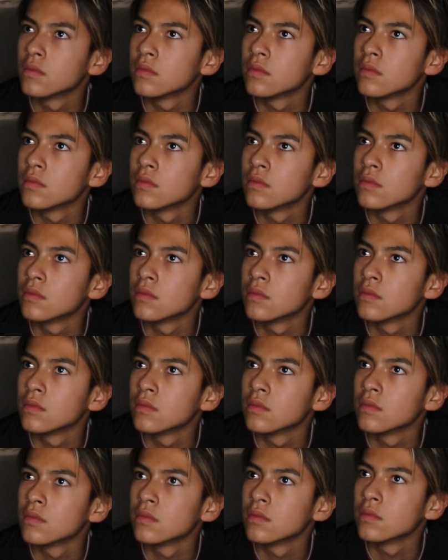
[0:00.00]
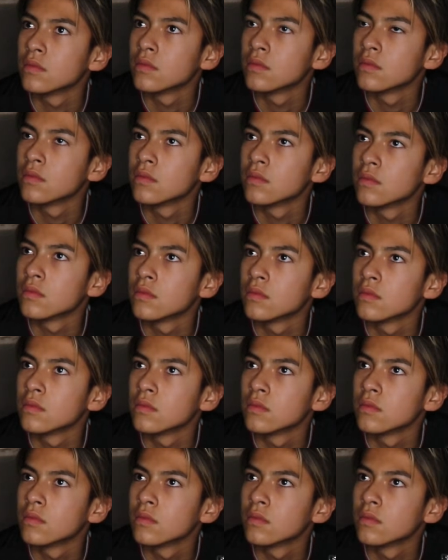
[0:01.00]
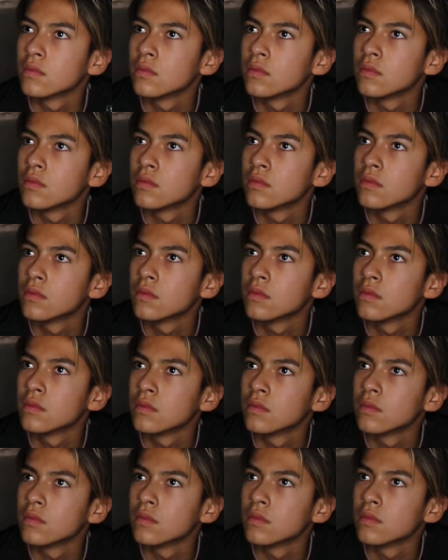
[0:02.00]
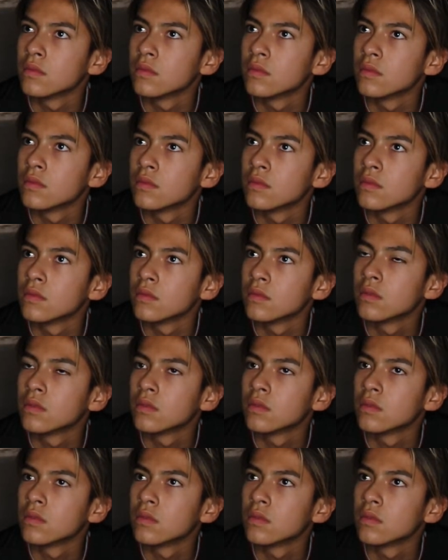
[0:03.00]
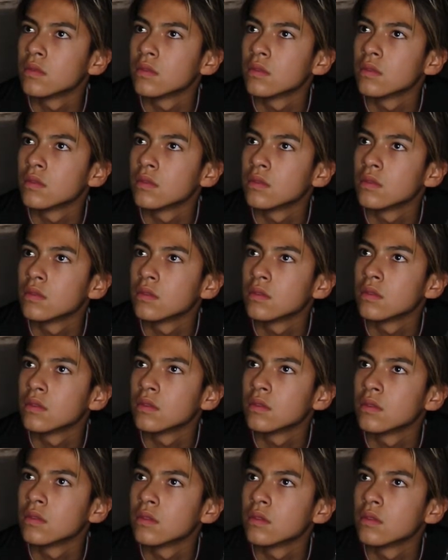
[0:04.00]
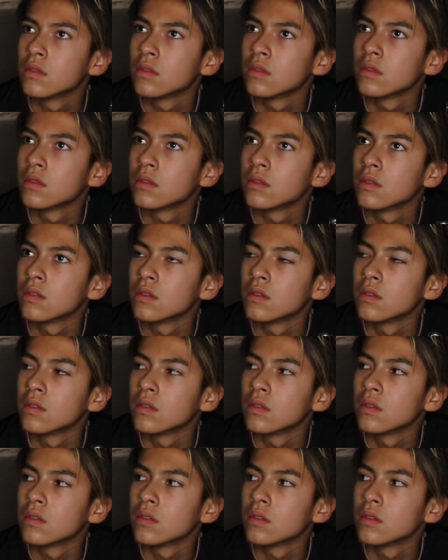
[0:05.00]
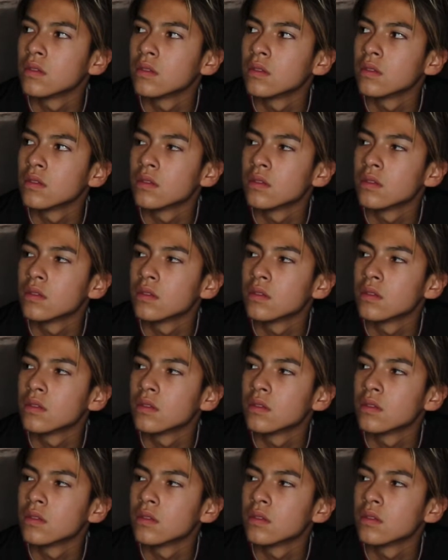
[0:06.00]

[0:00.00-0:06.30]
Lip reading: [no speech]